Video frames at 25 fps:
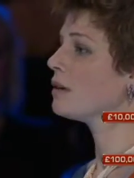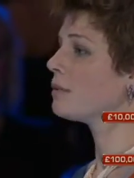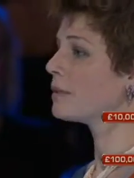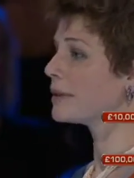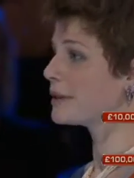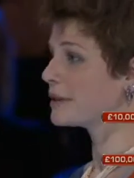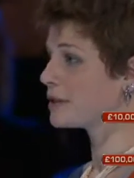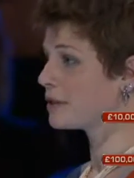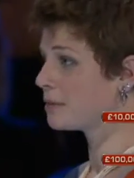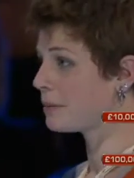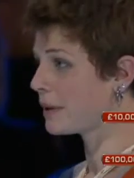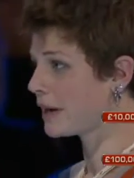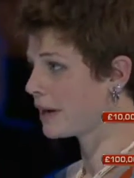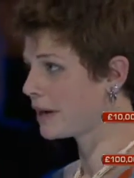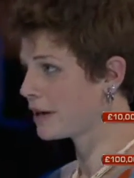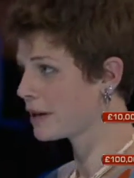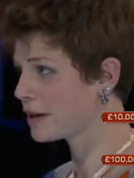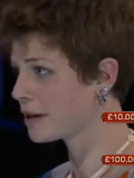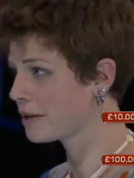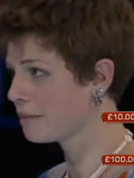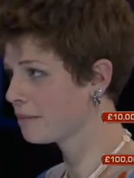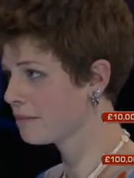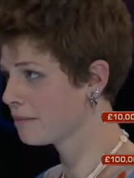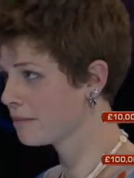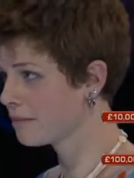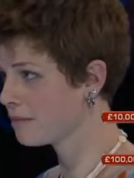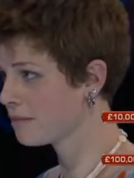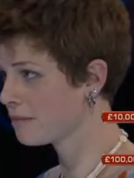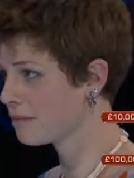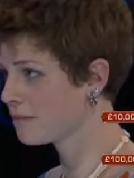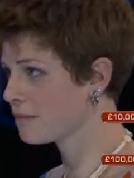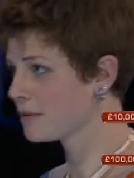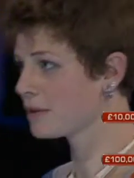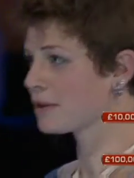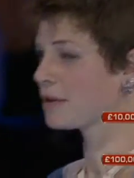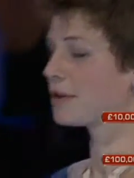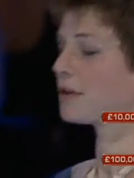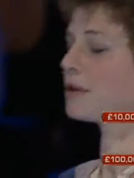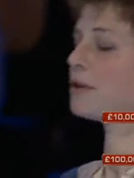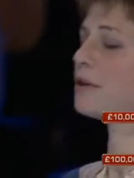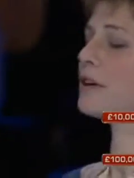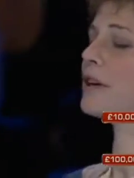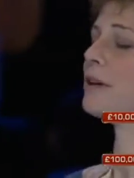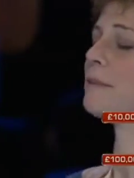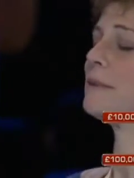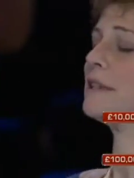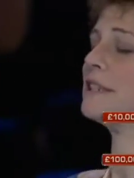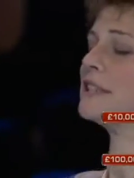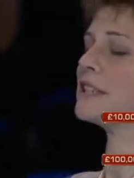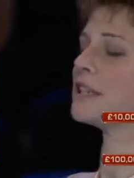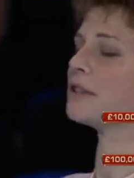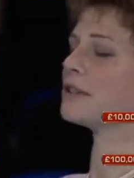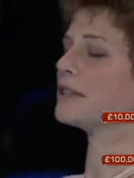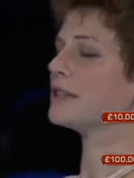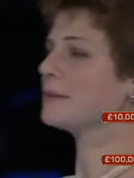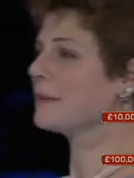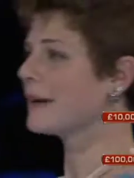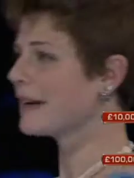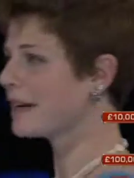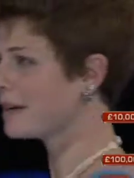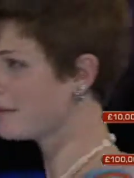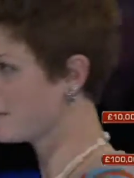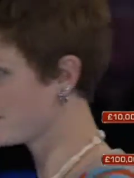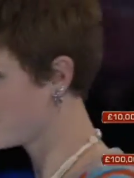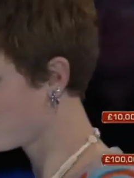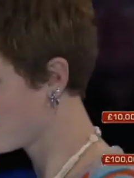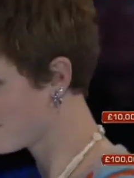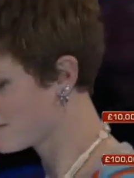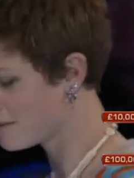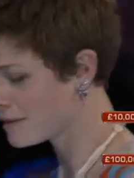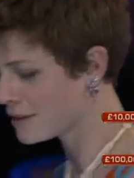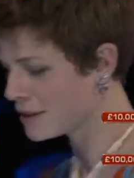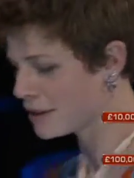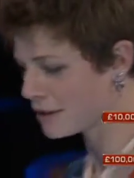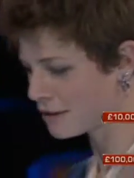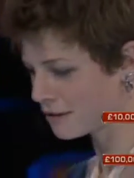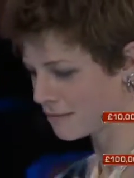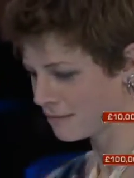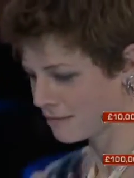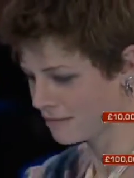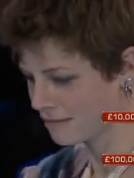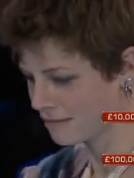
Mr. Banker, you're an incredibly generous man. Deal.